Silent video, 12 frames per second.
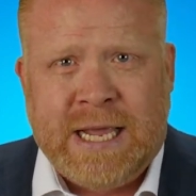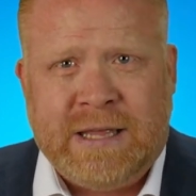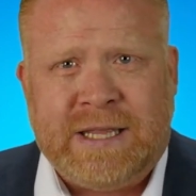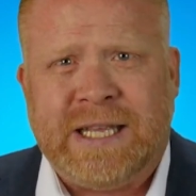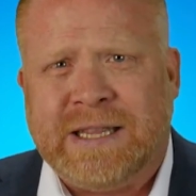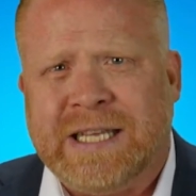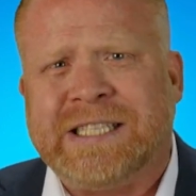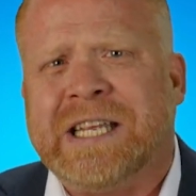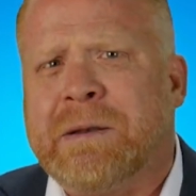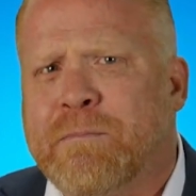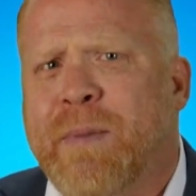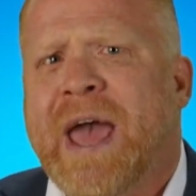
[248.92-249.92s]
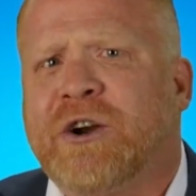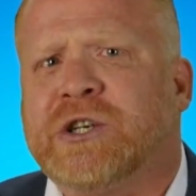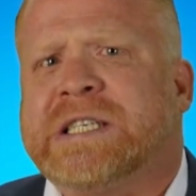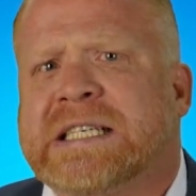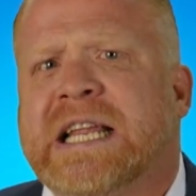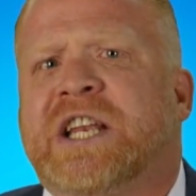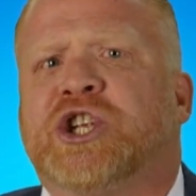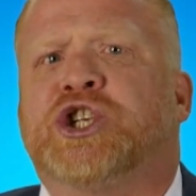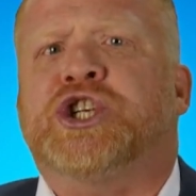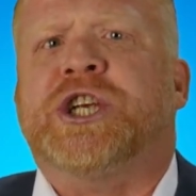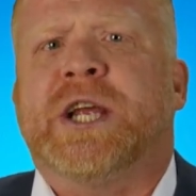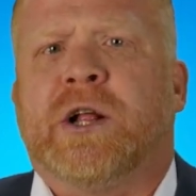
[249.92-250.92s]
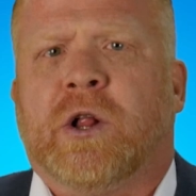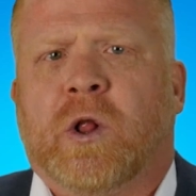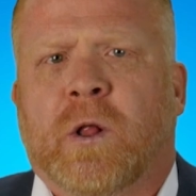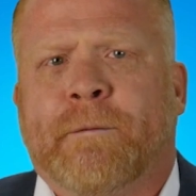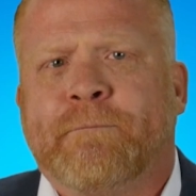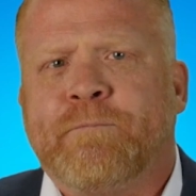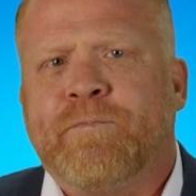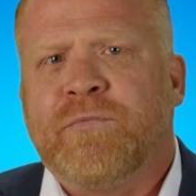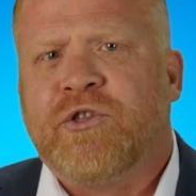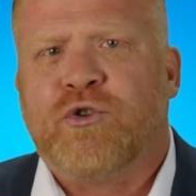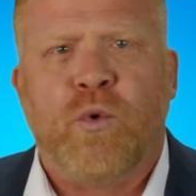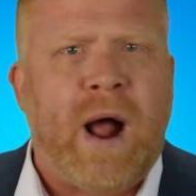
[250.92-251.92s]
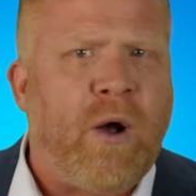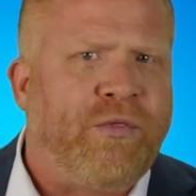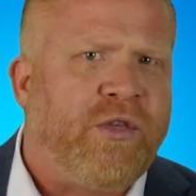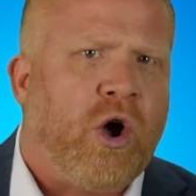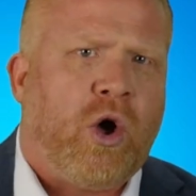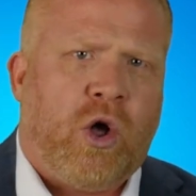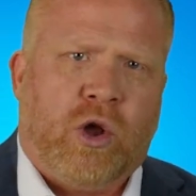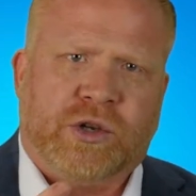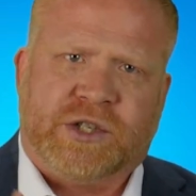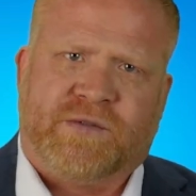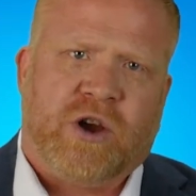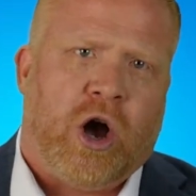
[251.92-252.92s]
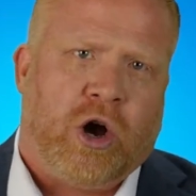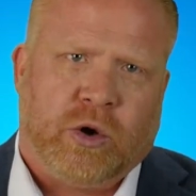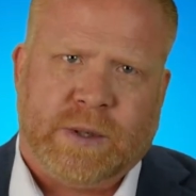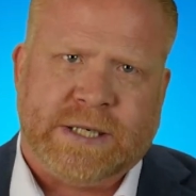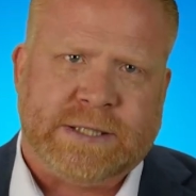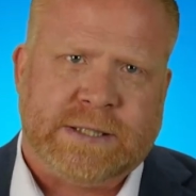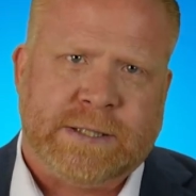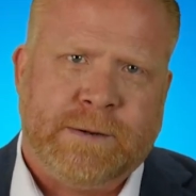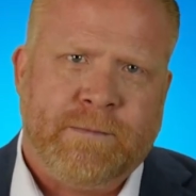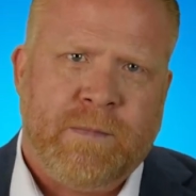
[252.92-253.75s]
This had better send a chill throughout the halls of Congress.